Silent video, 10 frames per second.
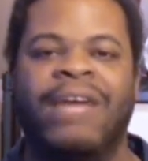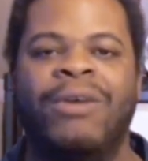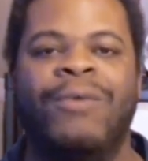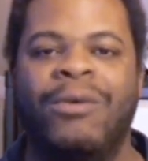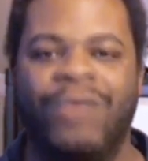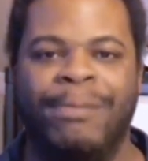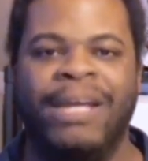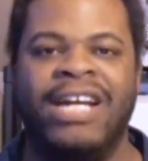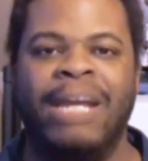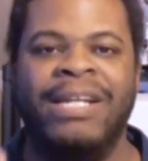it
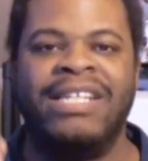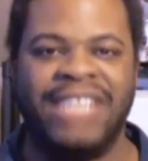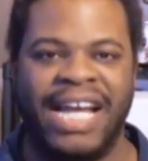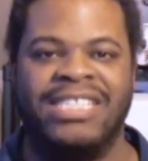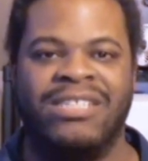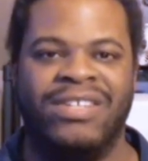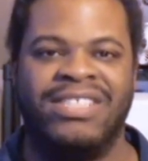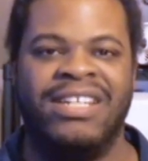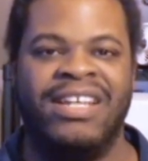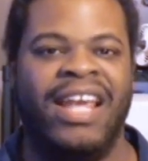could have been disastrous.